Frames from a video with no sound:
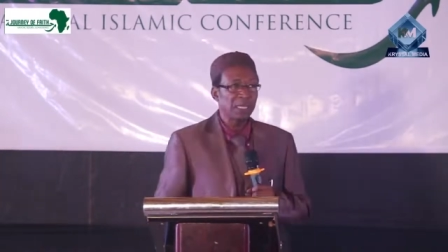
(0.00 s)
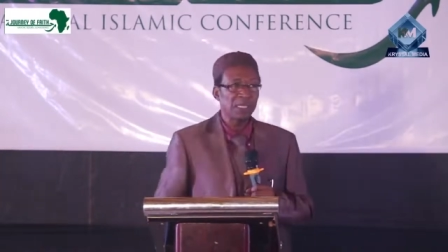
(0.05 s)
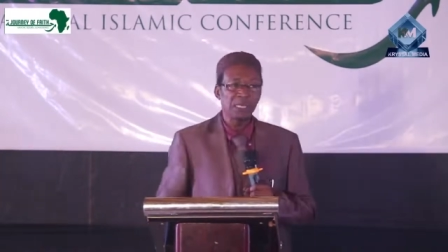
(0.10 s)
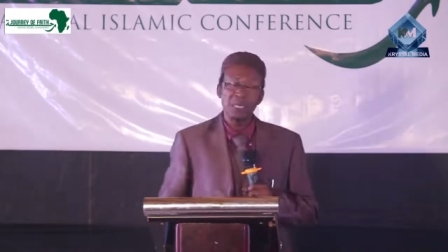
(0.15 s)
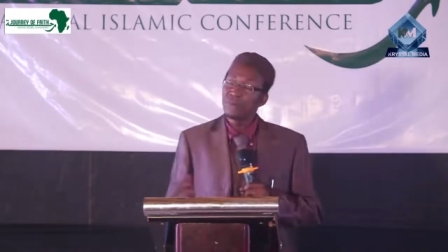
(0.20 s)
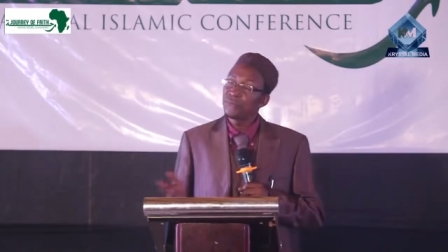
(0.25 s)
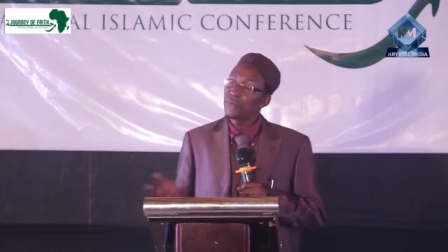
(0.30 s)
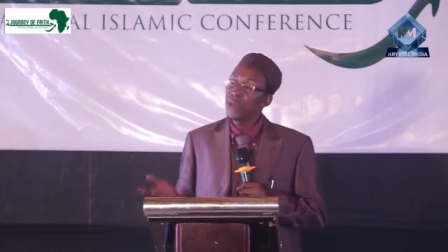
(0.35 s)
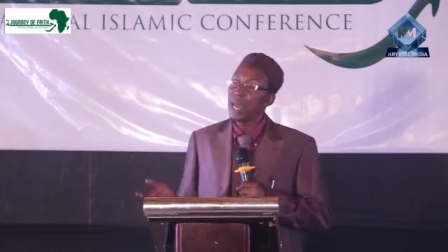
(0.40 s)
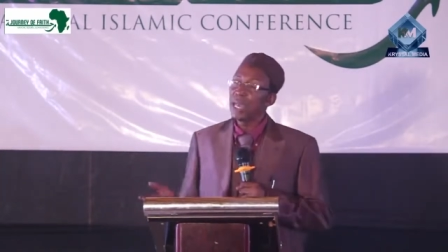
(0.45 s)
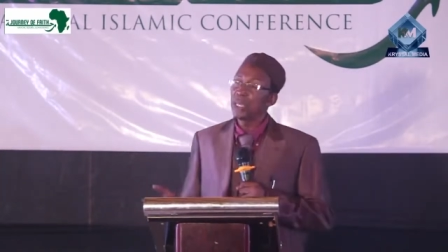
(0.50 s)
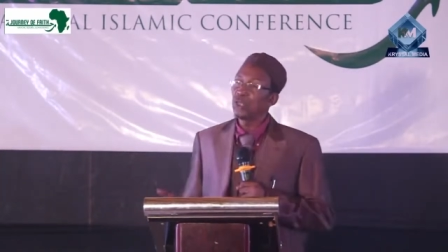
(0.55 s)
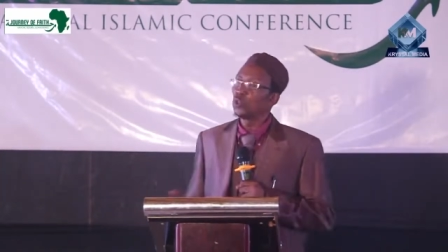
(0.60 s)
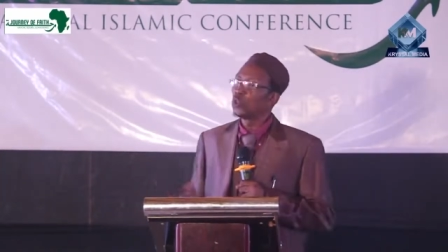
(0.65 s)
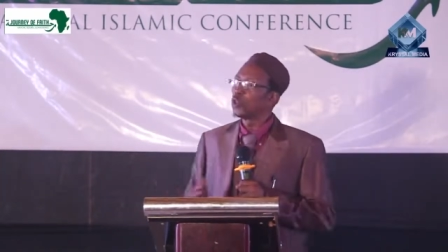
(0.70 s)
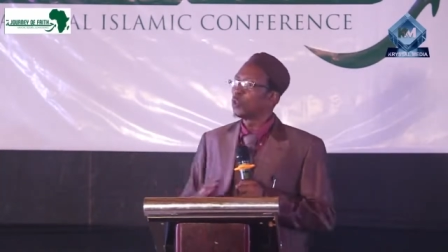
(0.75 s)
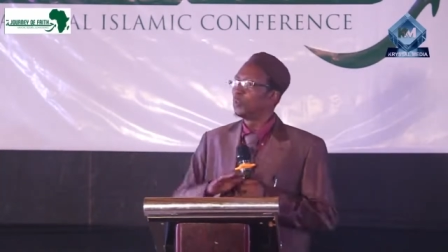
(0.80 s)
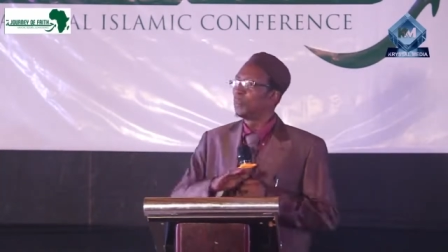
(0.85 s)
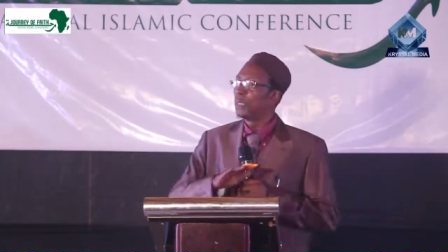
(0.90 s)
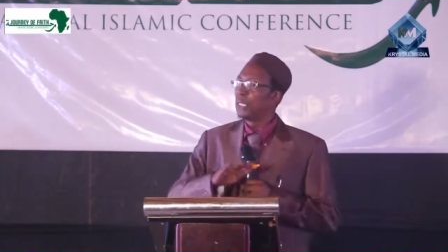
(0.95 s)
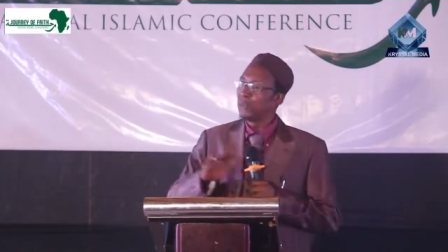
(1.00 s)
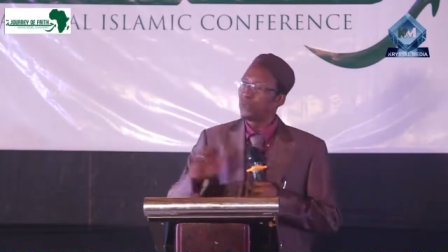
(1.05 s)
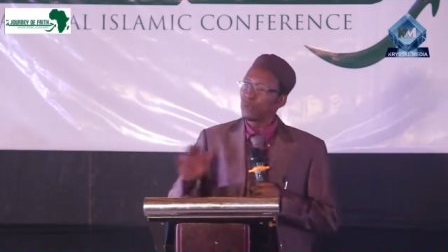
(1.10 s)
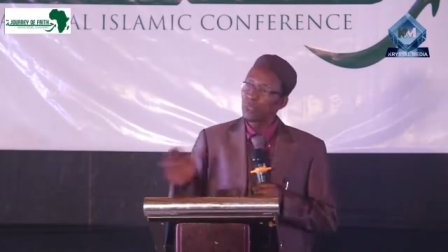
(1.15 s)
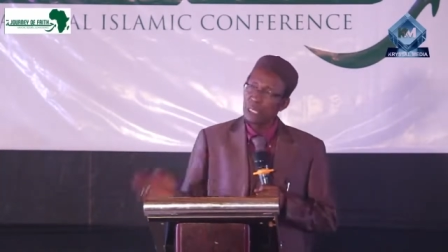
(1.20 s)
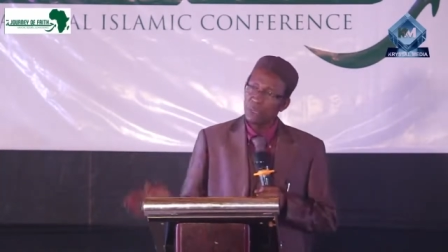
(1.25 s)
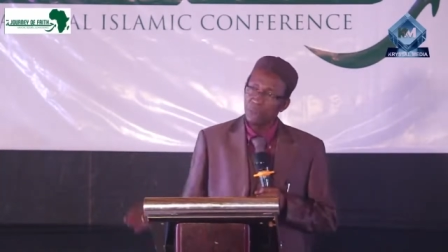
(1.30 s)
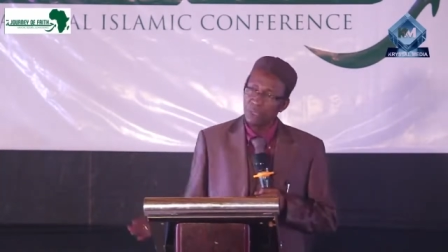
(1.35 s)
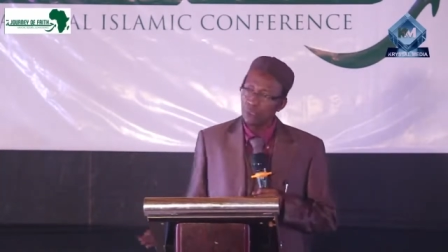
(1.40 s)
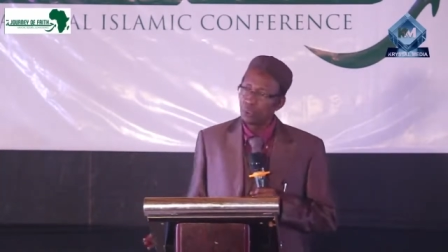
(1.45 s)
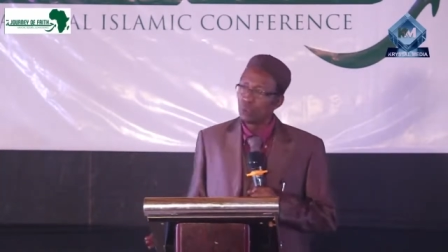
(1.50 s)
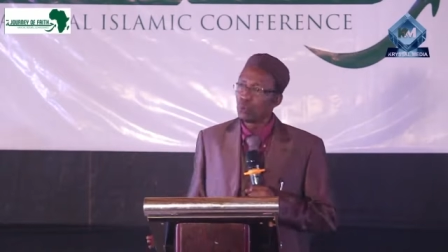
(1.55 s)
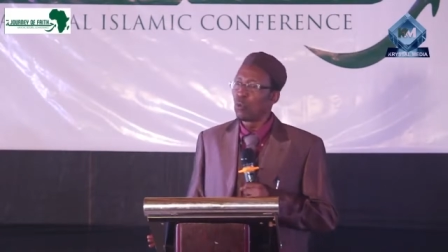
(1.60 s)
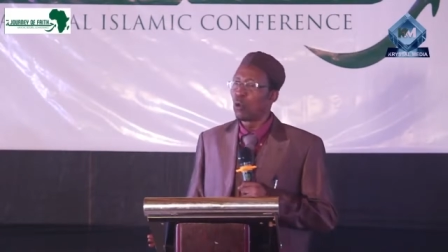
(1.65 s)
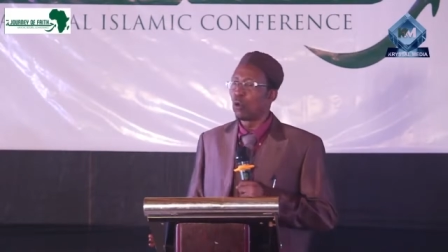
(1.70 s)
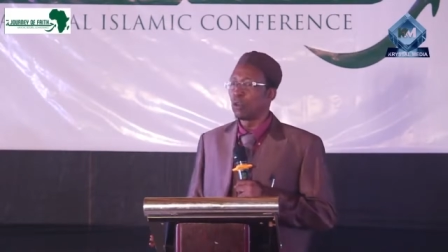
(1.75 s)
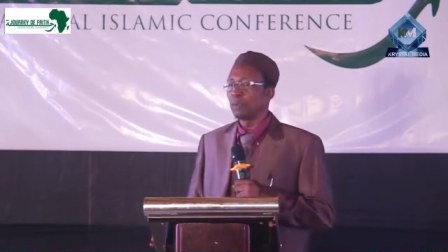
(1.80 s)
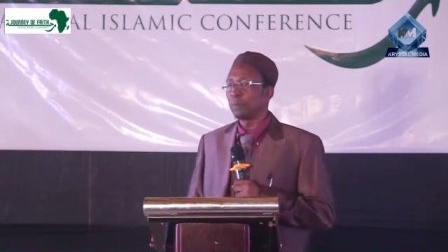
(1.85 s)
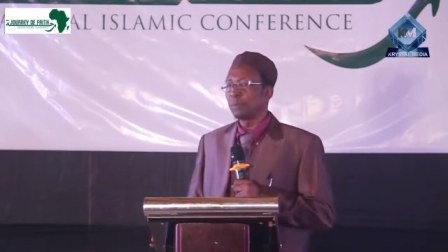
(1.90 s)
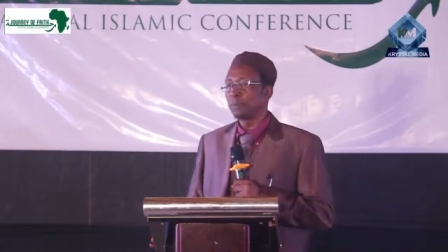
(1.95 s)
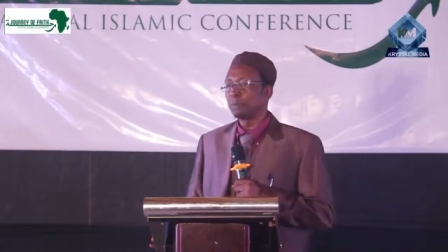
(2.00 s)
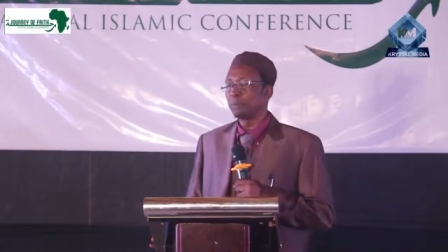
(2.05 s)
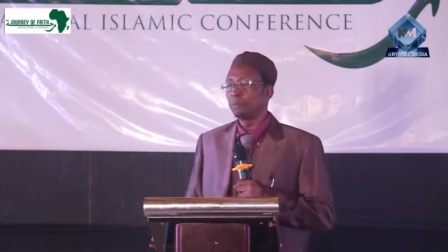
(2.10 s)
I say, fine, you could believe whatever you want.